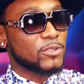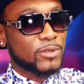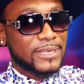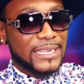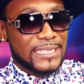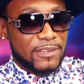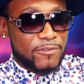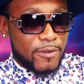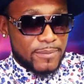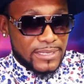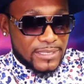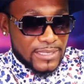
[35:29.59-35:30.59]
He's looking at it
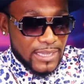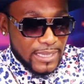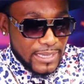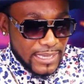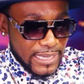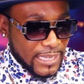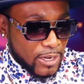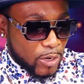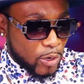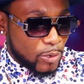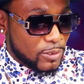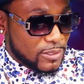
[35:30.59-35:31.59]
from his
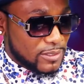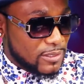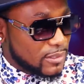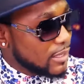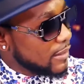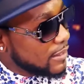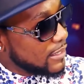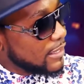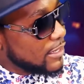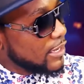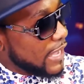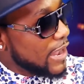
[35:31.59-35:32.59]
enclosed
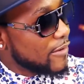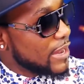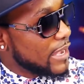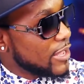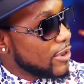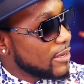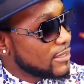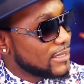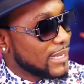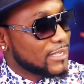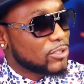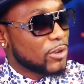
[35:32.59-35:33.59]
area, you
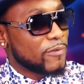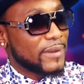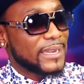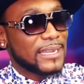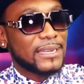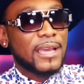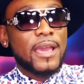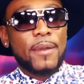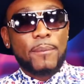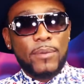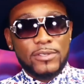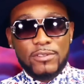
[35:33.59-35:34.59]
understand? So you find that
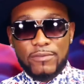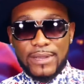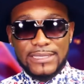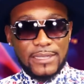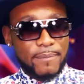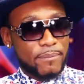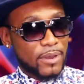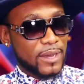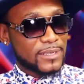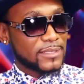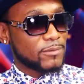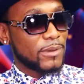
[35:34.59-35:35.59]
most of us are
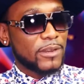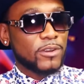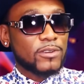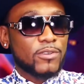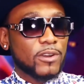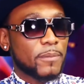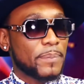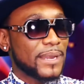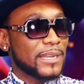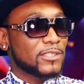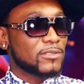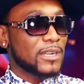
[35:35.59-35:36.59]
blocked. We're not going to
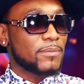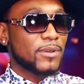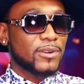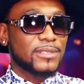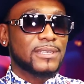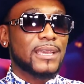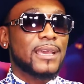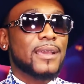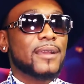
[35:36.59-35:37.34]
penetrate because